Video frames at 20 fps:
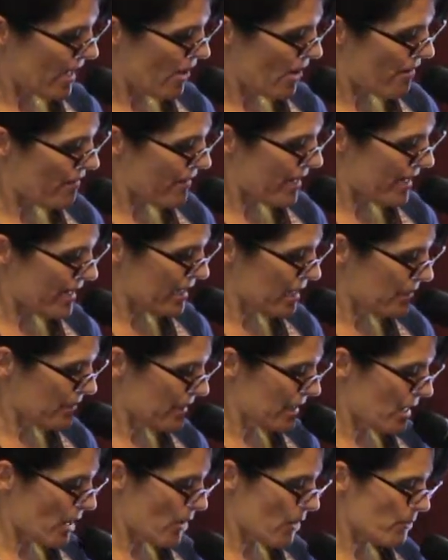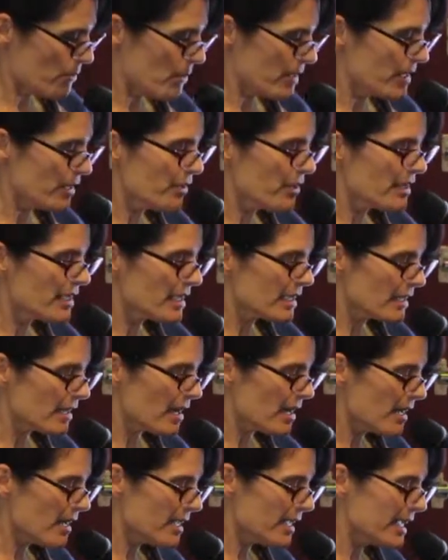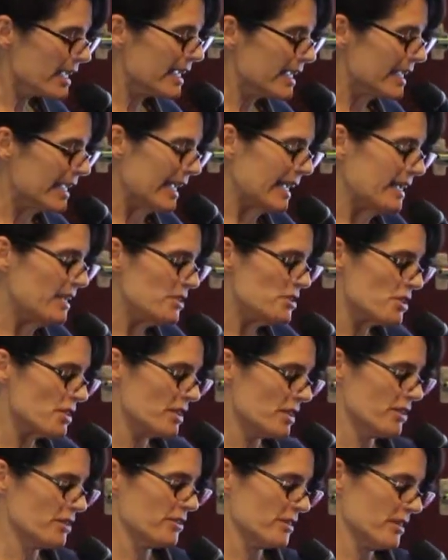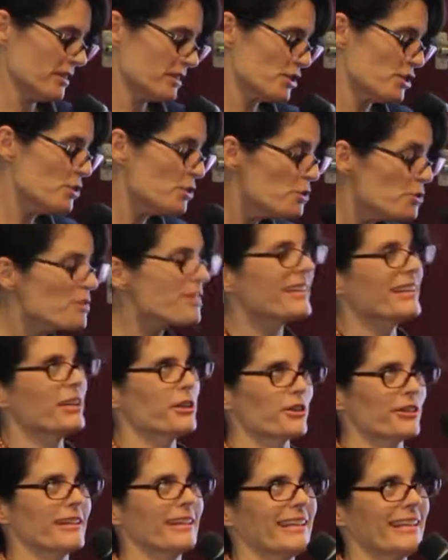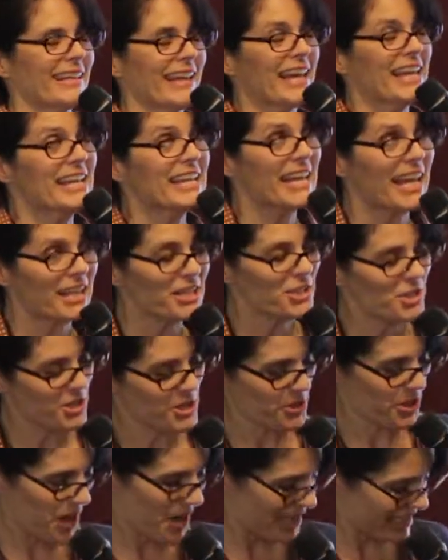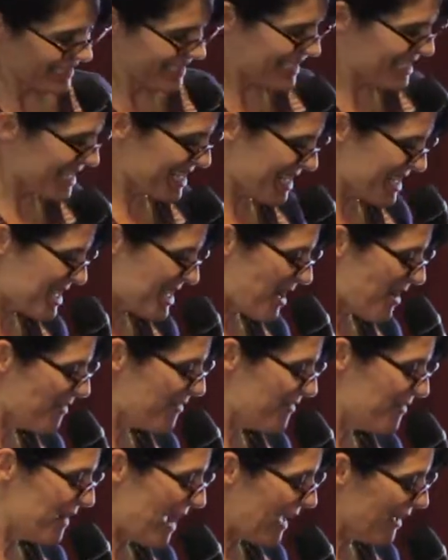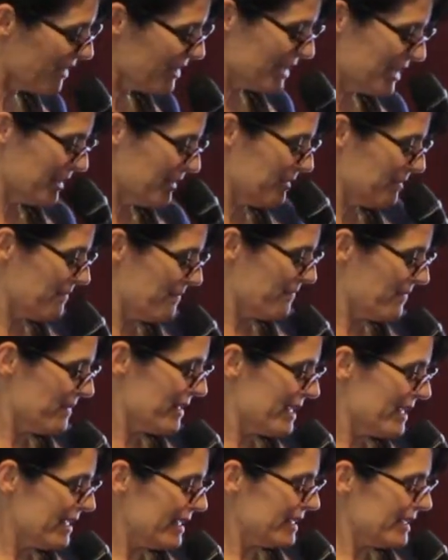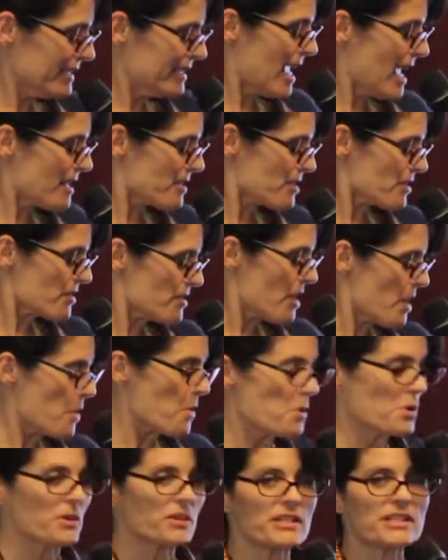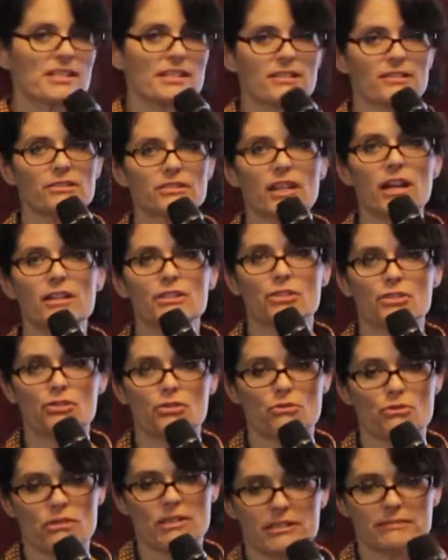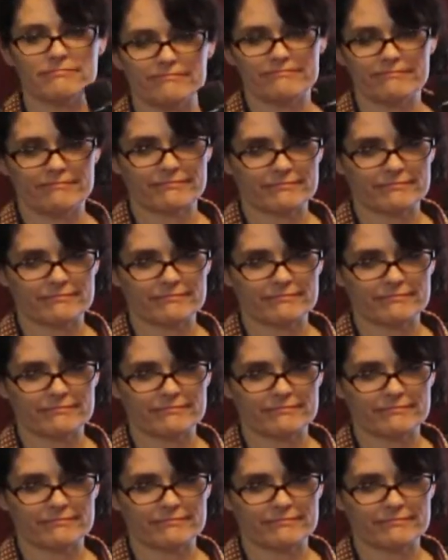All right, here we go. What do you think do you think you're engaging your audience is of value? Yes, no, or still not sure?